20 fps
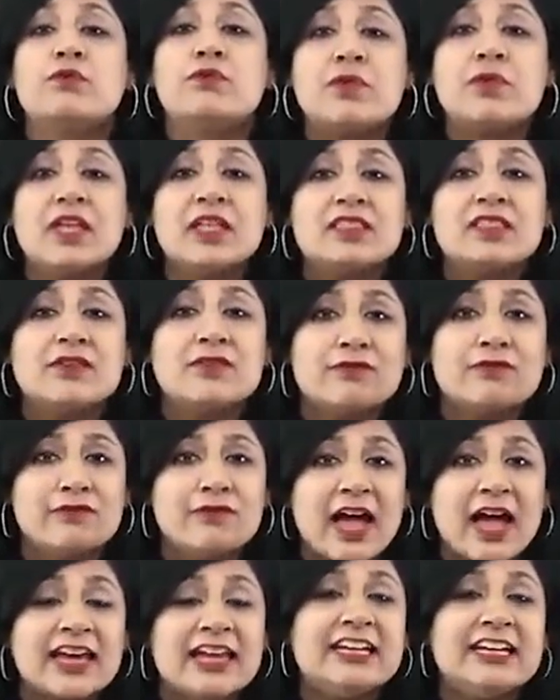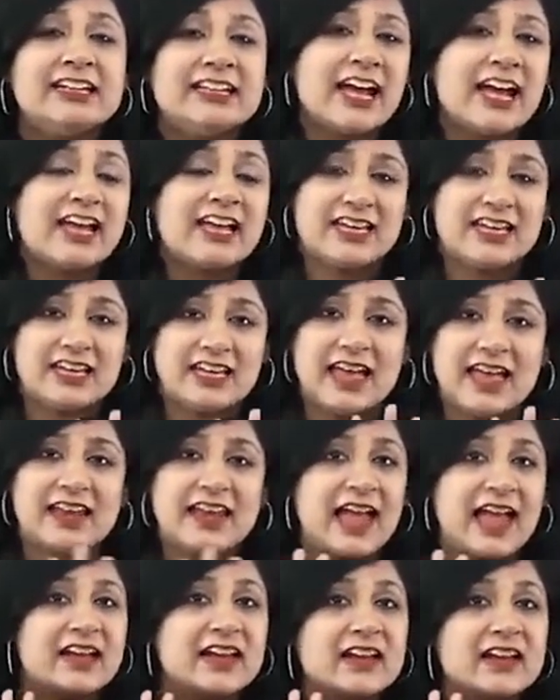with white eye,
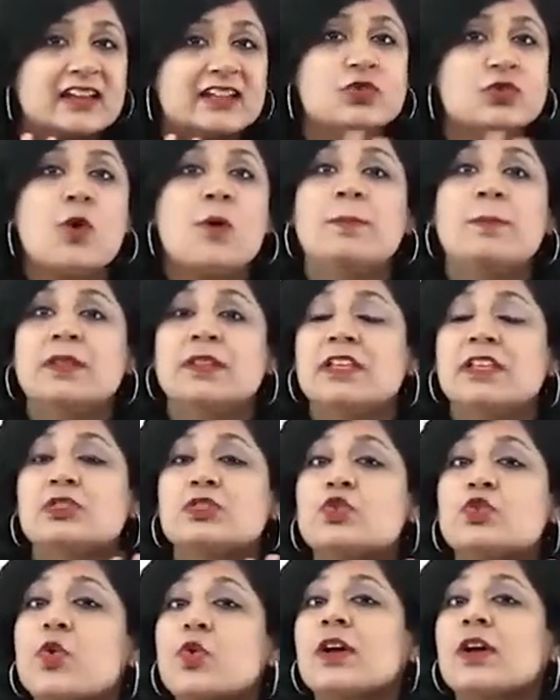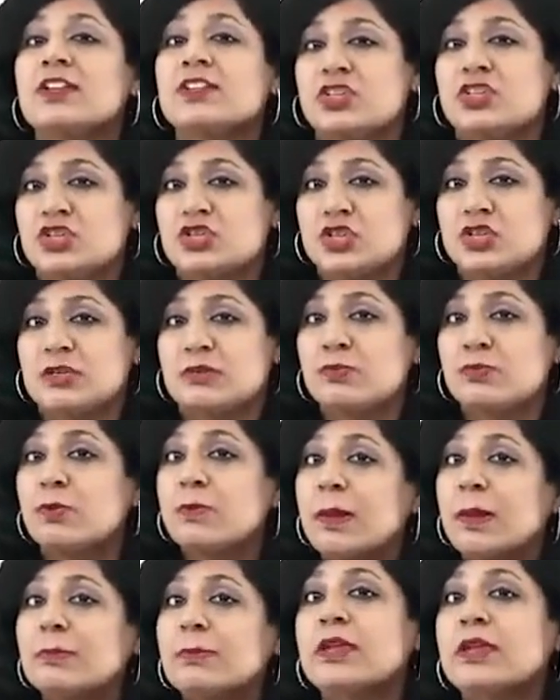and angle is open, there is no congestion,
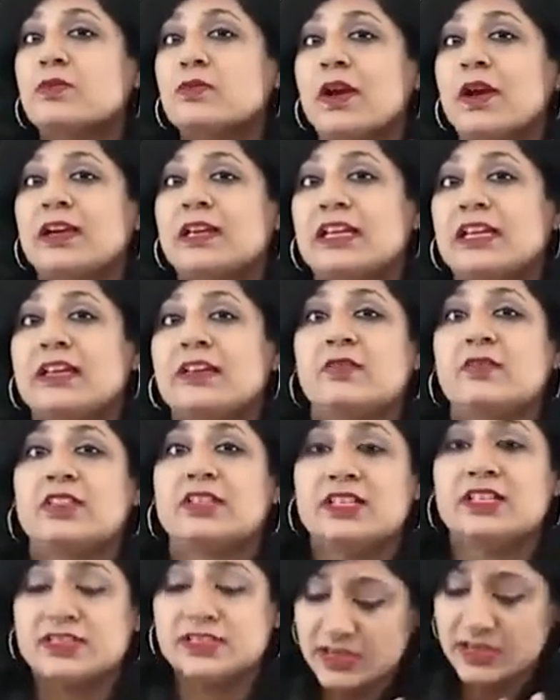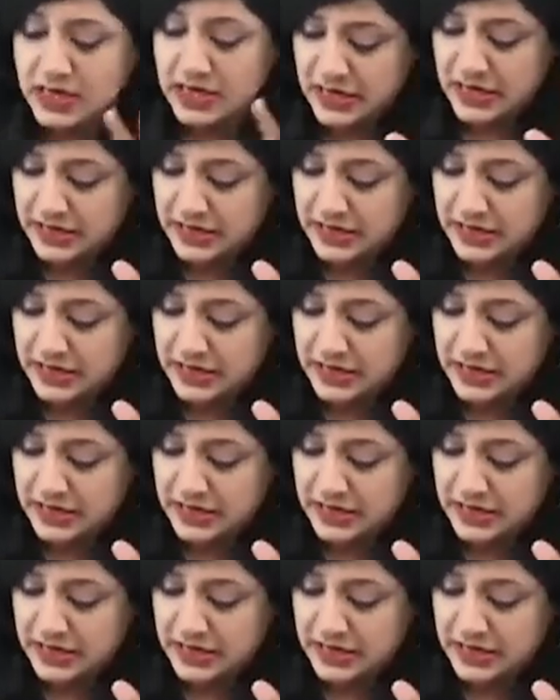probably you are dealing with this